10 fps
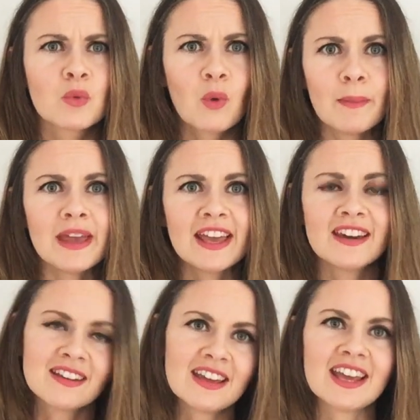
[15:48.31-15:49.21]

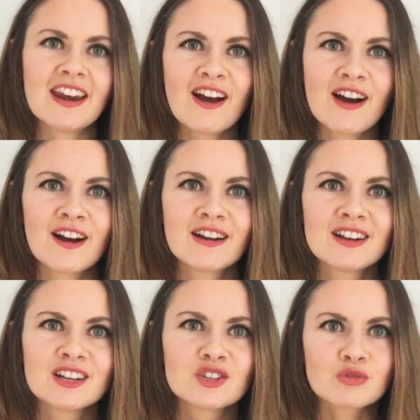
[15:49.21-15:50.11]
women in our
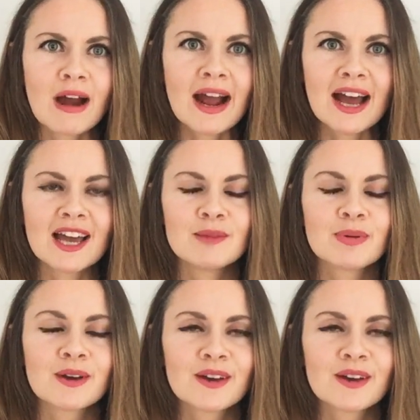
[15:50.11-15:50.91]
tribe